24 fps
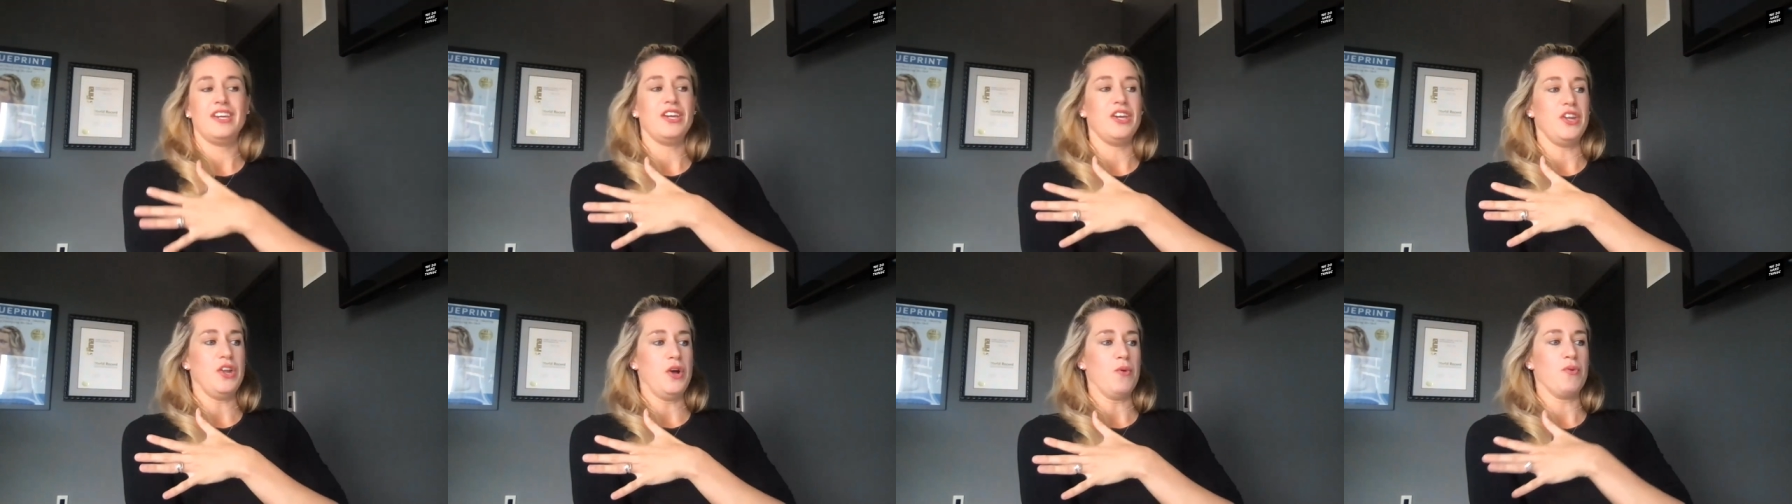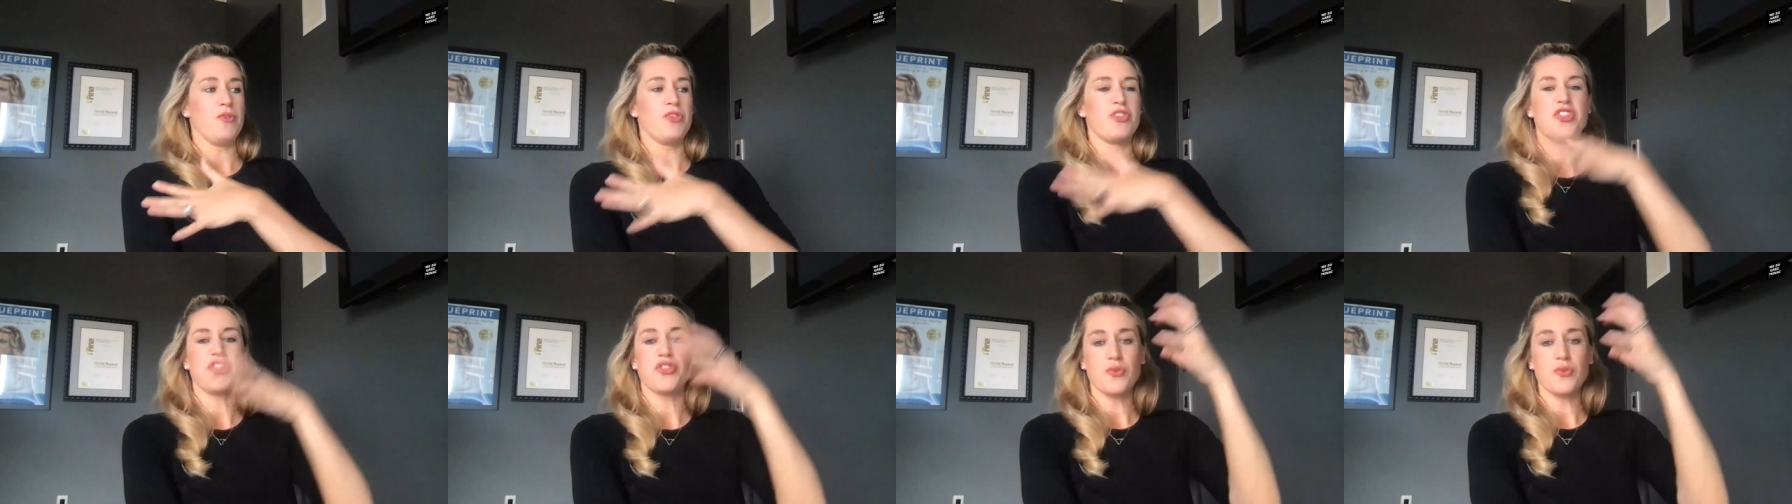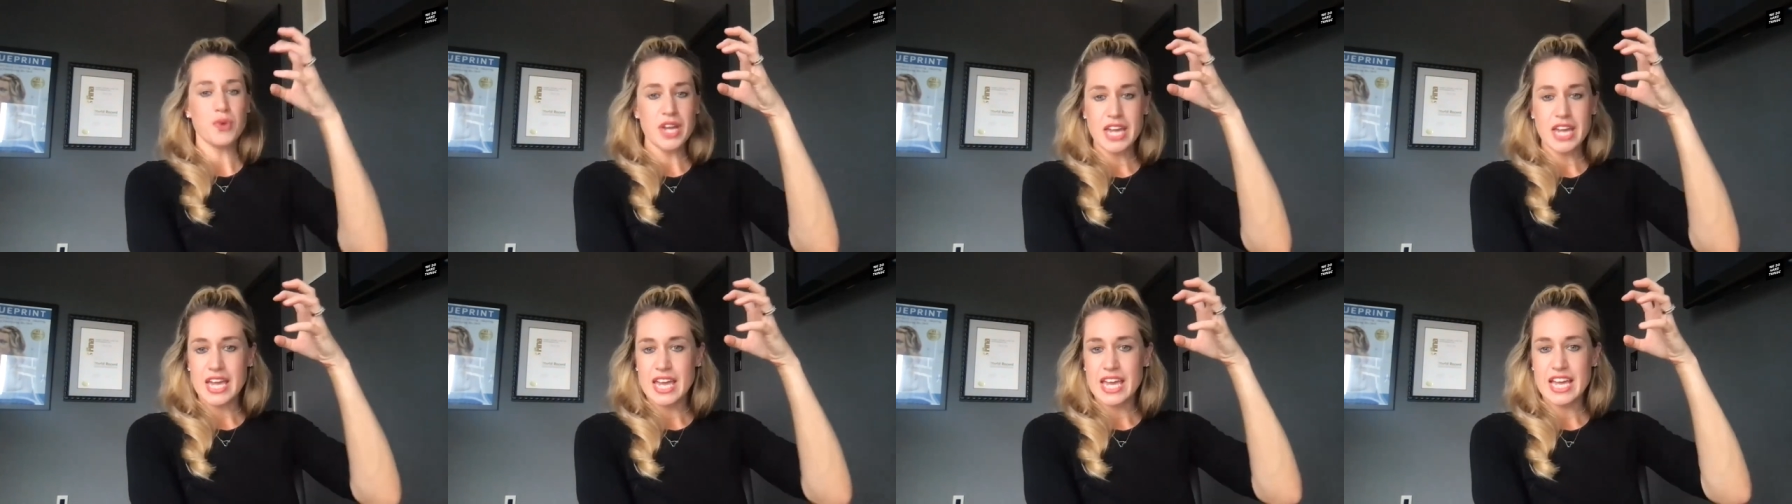you know,
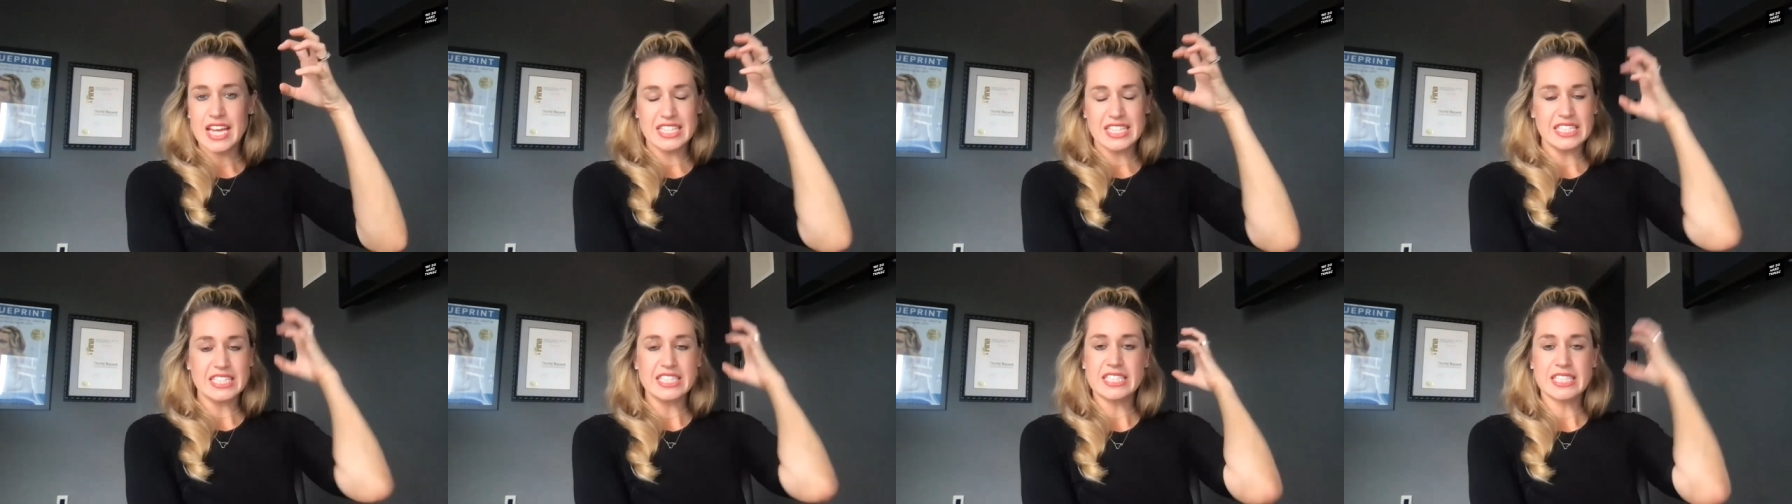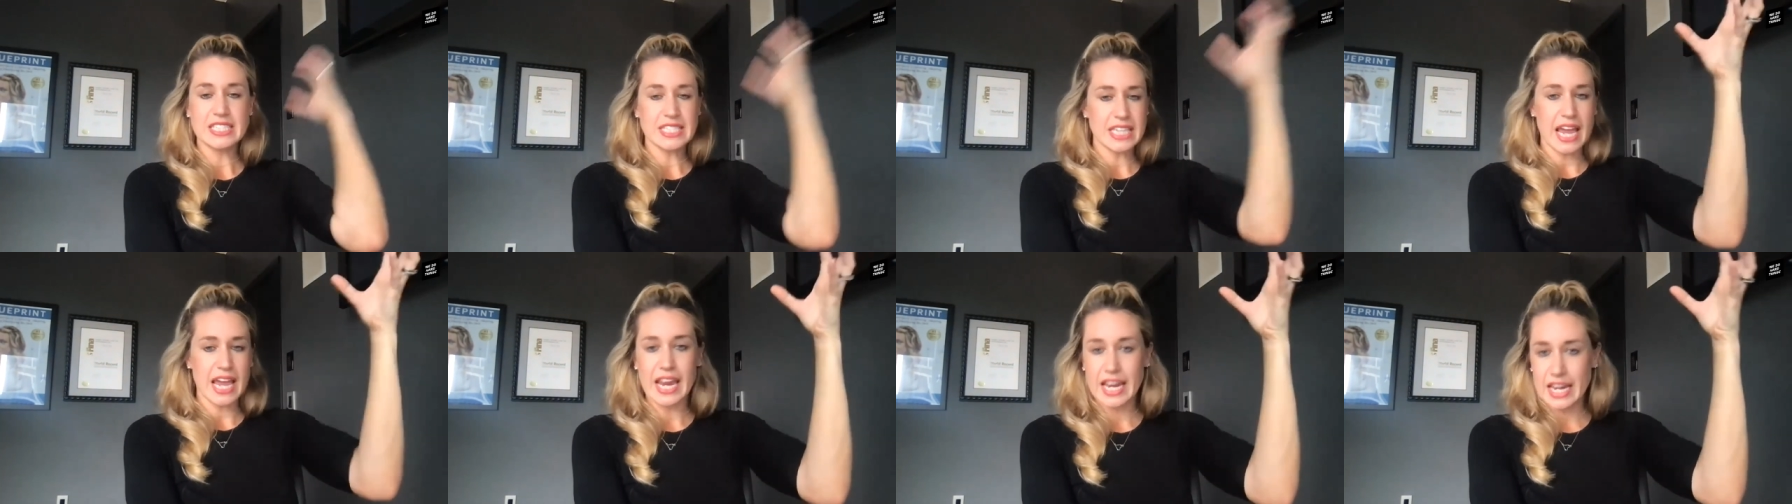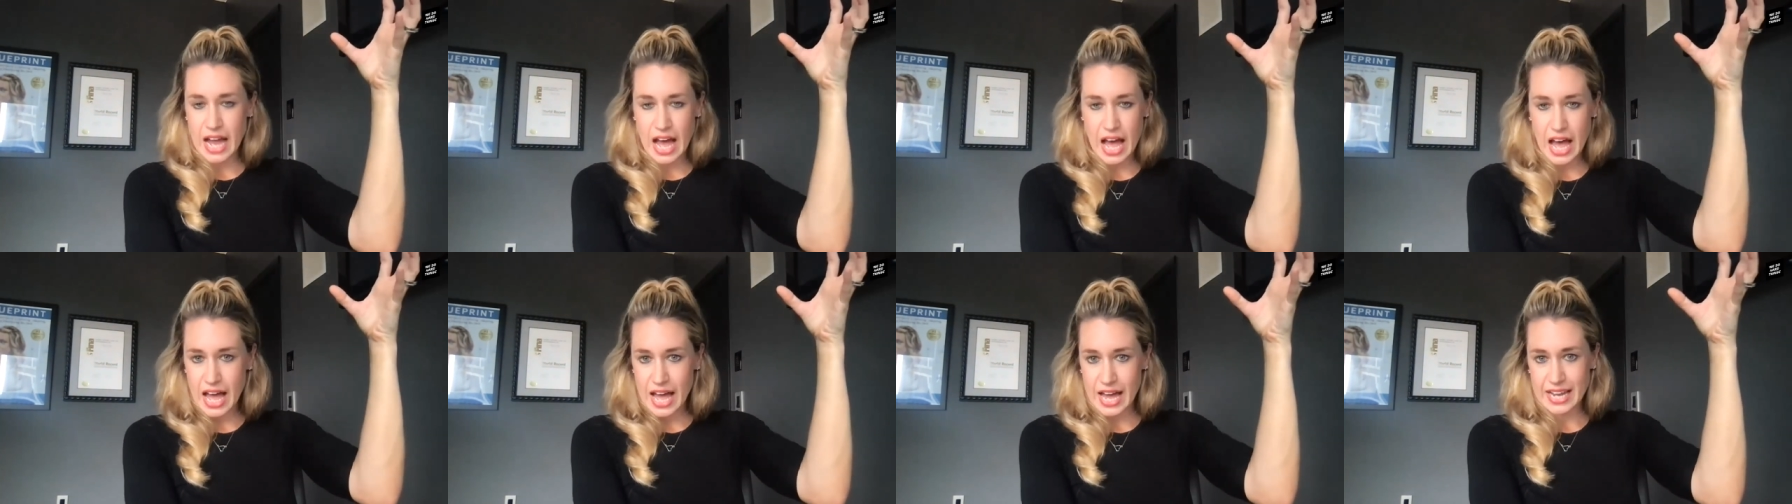three
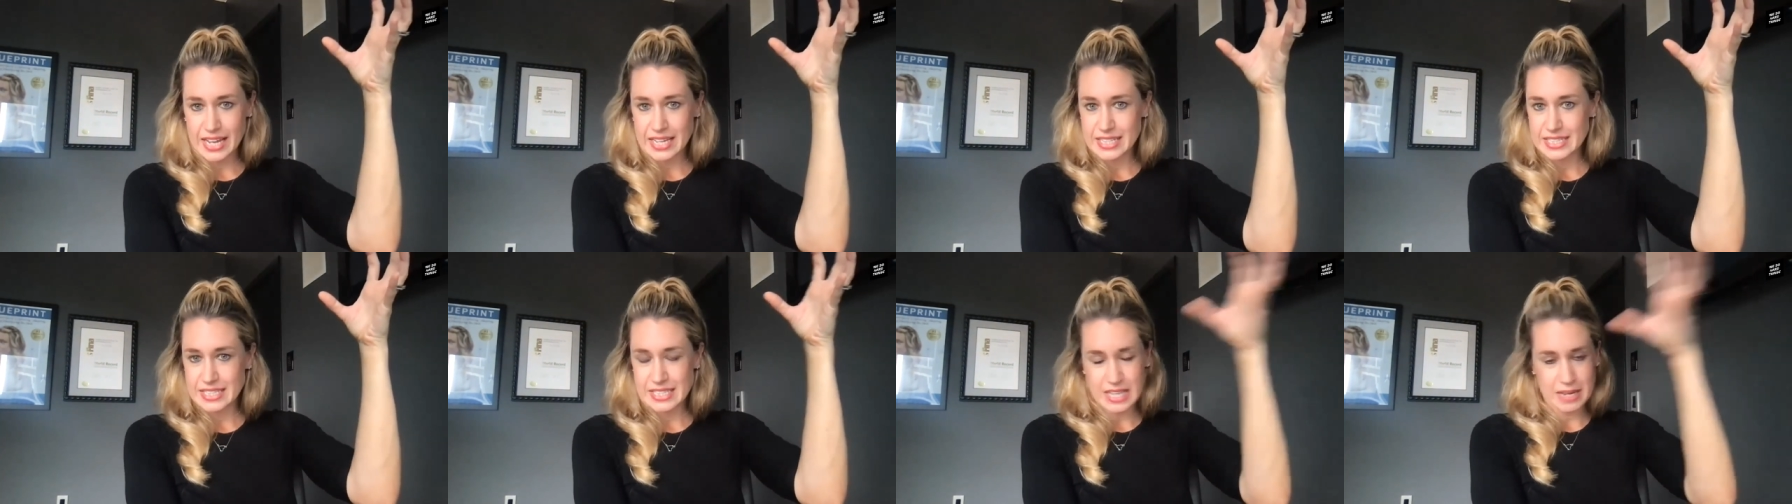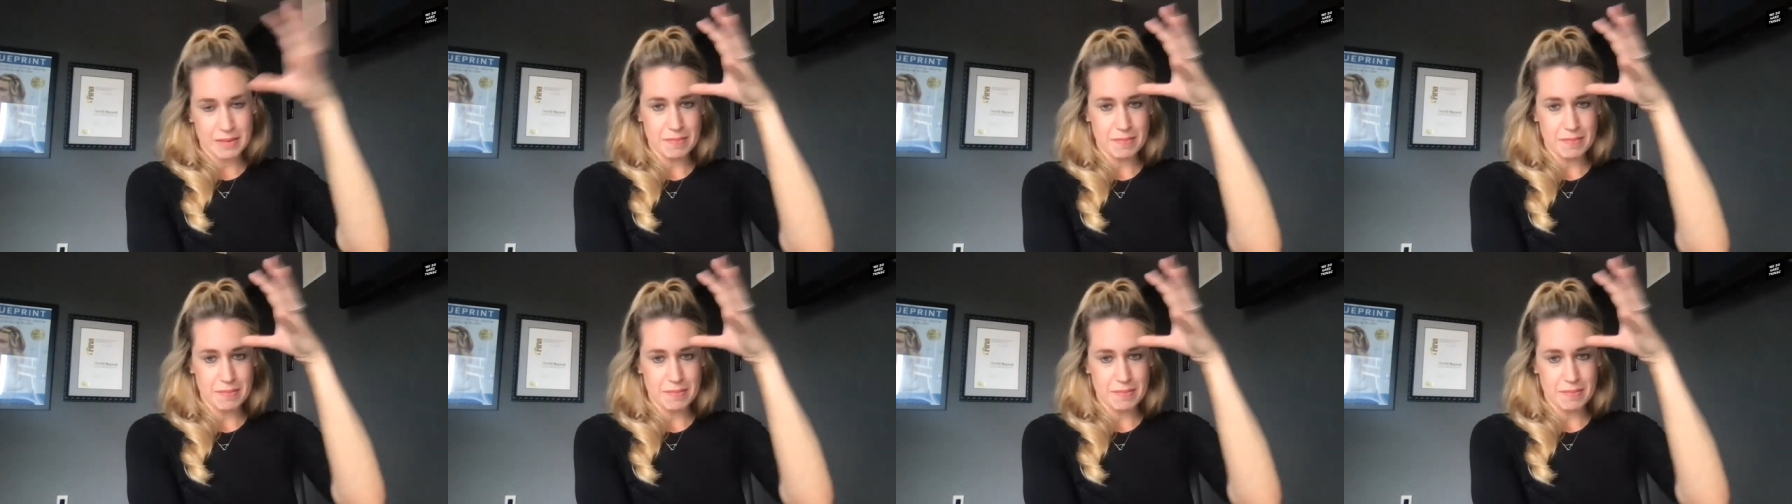insane highs